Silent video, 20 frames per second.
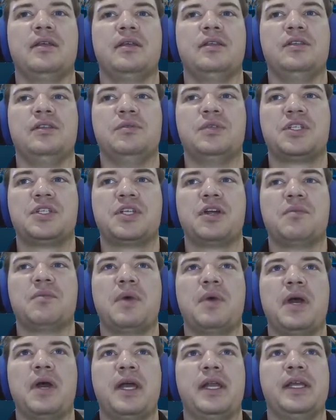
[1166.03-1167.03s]
start
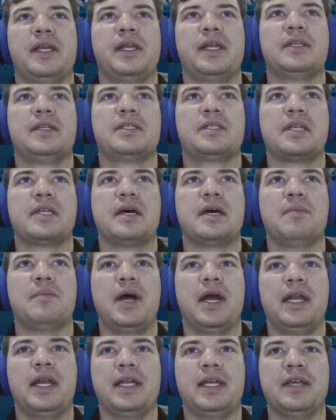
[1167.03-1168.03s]
mining, stop
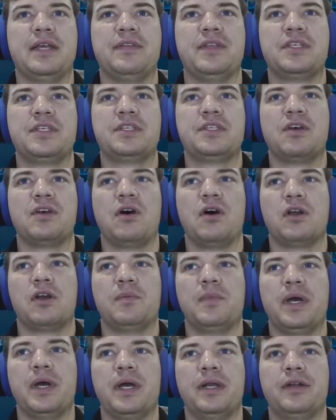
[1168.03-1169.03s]
mining, and this is the auto
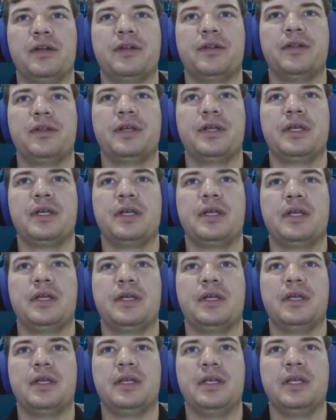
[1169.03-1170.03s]
miner.
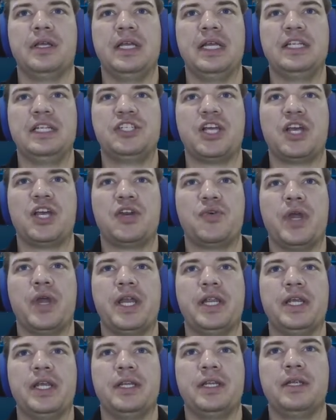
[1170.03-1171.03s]
It
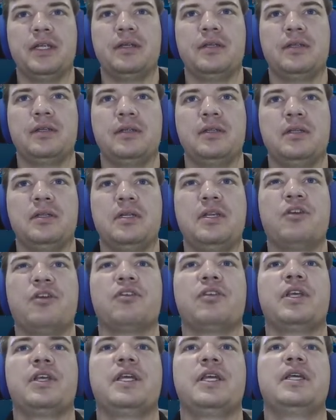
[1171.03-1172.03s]
generated
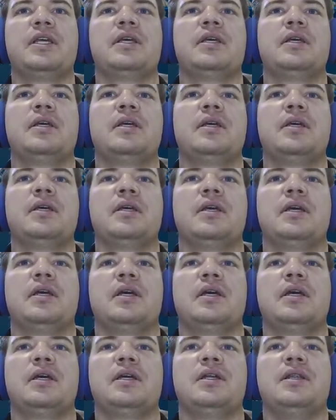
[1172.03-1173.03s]
nearly
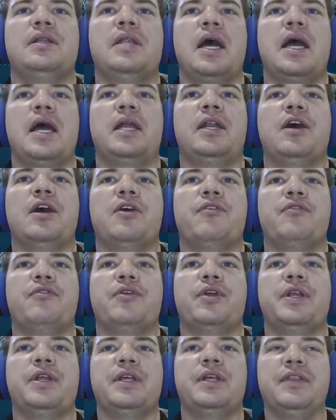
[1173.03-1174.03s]

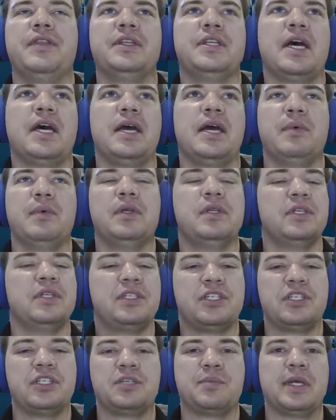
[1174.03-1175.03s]
900 in the time. It's
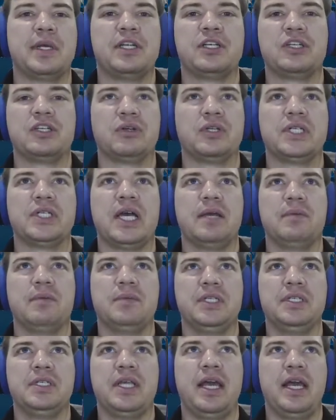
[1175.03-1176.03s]
just been a short time
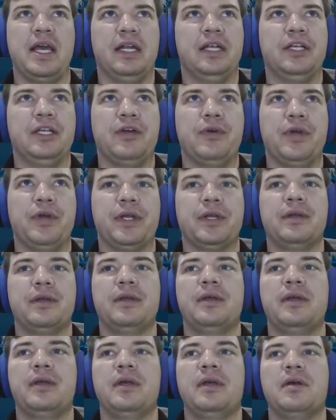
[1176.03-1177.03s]
since I had it going.
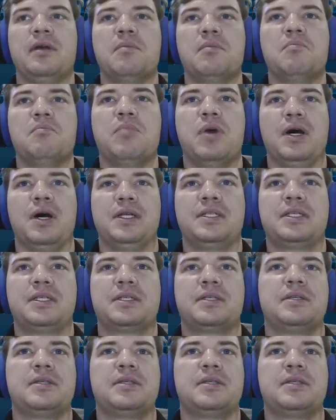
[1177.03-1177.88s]
But